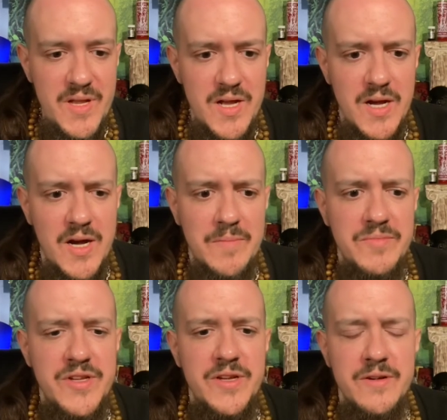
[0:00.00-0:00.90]
Um,
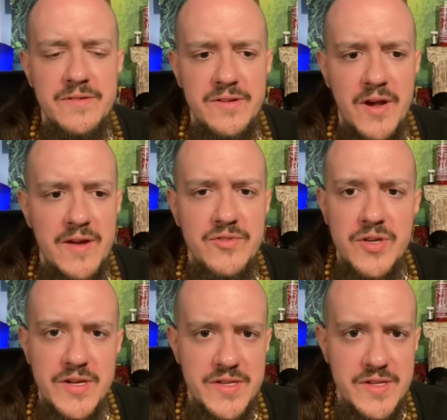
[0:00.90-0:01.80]
Tyr is a god of
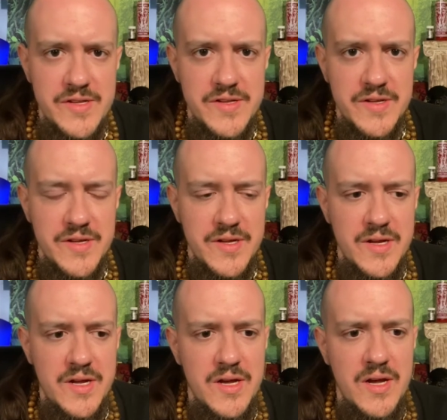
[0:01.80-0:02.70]
justice.
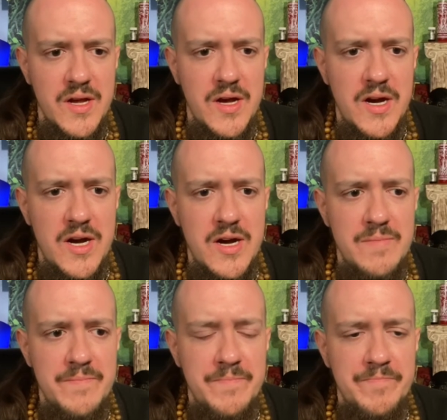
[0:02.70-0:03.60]

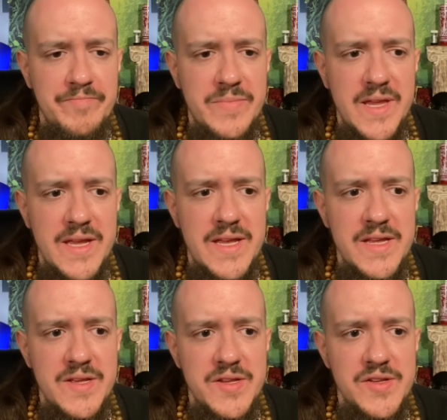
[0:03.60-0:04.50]
Um,
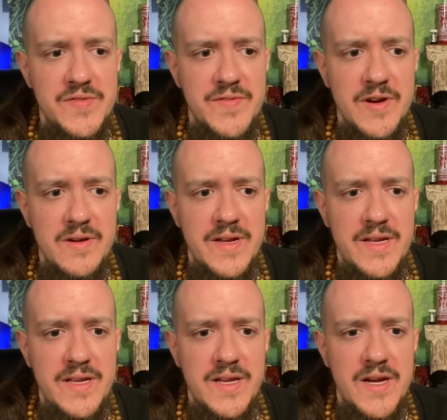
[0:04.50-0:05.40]
he is
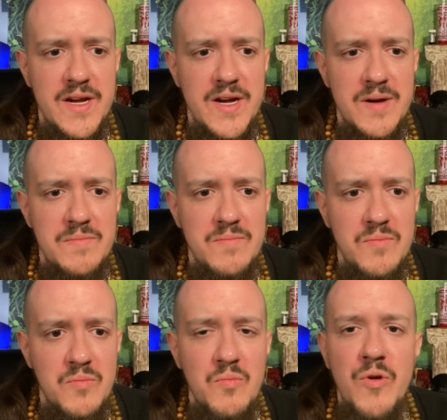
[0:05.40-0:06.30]
very um,
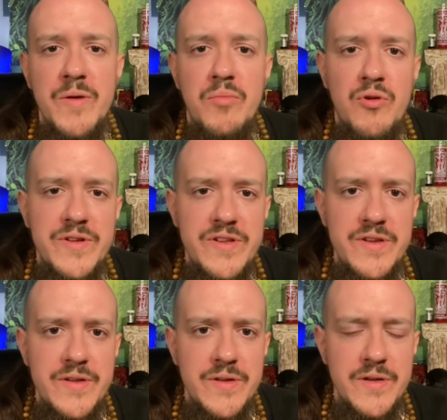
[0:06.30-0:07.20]
one-pointed.